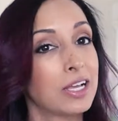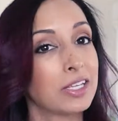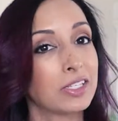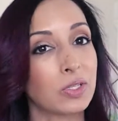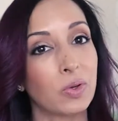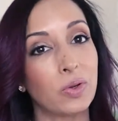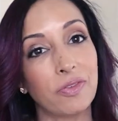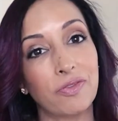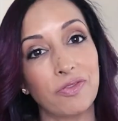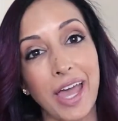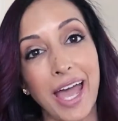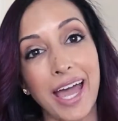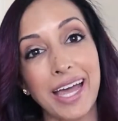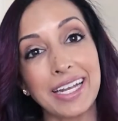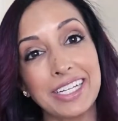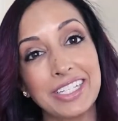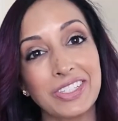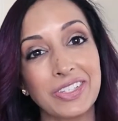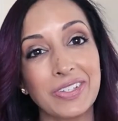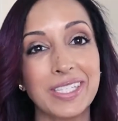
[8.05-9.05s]
So if
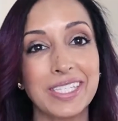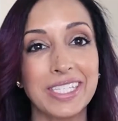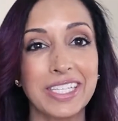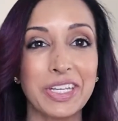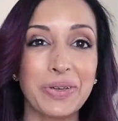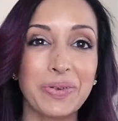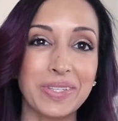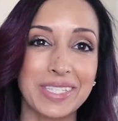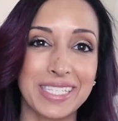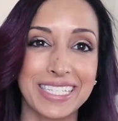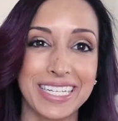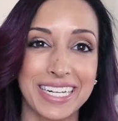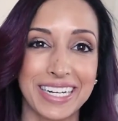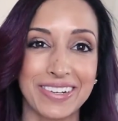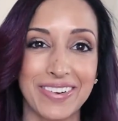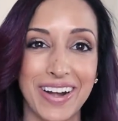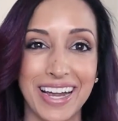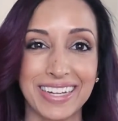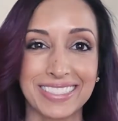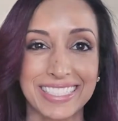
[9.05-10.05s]
that interests you, stick
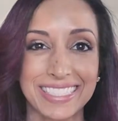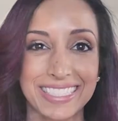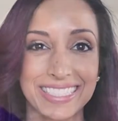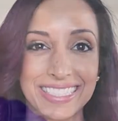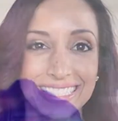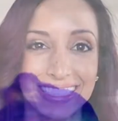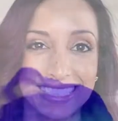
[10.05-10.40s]
around.